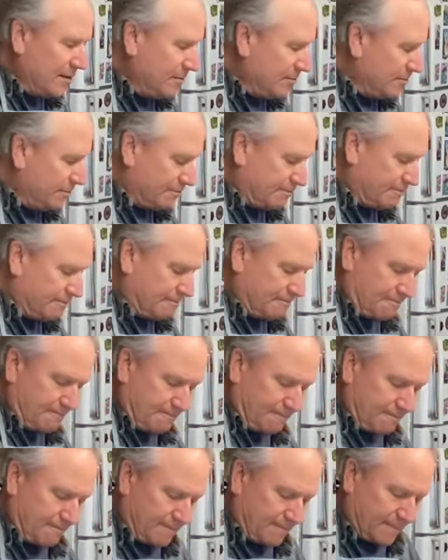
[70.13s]

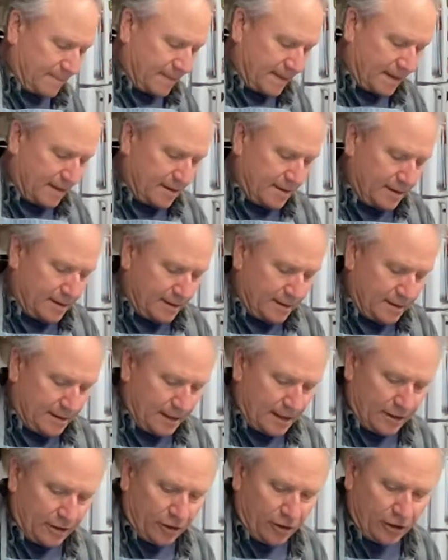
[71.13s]

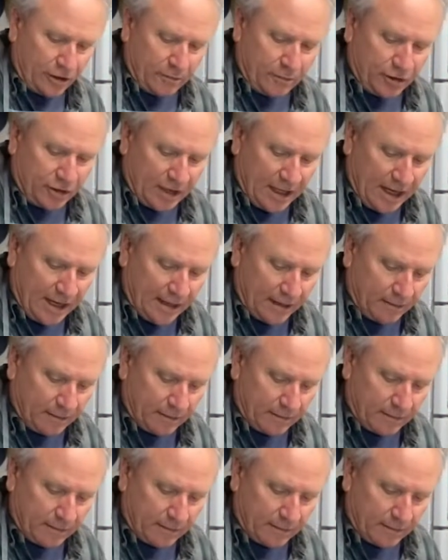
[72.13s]
and do some staining.